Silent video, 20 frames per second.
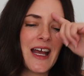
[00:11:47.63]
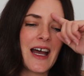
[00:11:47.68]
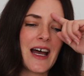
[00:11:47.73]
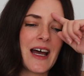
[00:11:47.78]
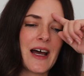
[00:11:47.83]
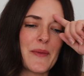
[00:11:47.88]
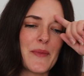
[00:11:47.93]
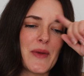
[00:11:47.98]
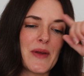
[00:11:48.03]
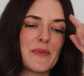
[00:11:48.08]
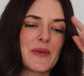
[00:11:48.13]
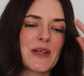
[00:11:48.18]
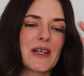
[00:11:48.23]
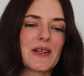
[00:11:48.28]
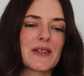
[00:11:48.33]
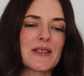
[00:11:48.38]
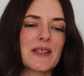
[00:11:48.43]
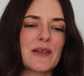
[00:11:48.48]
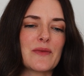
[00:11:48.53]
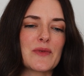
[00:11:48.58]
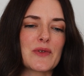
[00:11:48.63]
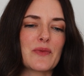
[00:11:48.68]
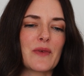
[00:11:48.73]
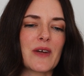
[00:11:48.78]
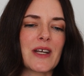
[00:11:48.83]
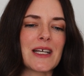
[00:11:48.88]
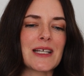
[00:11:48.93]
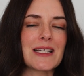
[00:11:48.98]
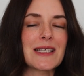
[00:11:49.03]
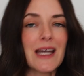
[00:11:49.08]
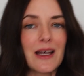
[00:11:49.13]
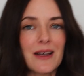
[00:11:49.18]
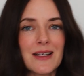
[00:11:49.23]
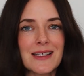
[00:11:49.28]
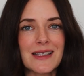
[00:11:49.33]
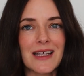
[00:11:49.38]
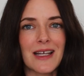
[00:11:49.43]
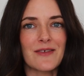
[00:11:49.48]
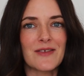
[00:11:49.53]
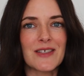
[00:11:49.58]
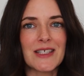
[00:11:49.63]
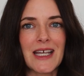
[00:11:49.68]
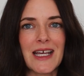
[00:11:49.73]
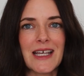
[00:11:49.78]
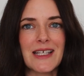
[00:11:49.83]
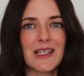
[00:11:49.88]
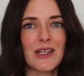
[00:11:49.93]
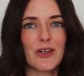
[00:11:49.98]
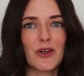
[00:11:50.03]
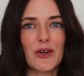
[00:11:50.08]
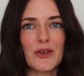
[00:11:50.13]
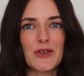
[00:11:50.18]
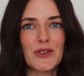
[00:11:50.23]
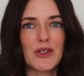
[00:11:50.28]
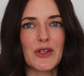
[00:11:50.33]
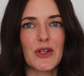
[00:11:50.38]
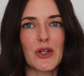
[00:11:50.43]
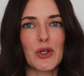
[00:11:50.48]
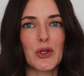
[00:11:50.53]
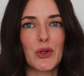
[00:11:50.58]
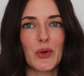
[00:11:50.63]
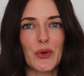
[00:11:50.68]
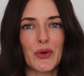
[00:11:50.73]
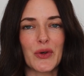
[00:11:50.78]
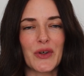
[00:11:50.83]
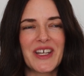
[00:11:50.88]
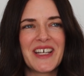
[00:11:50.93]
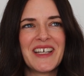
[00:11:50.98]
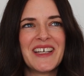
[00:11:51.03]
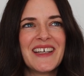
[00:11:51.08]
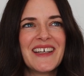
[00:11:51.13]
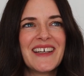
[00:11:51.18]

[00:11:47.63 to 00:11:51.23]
and because I was running down a set of stairs and onto the lawn,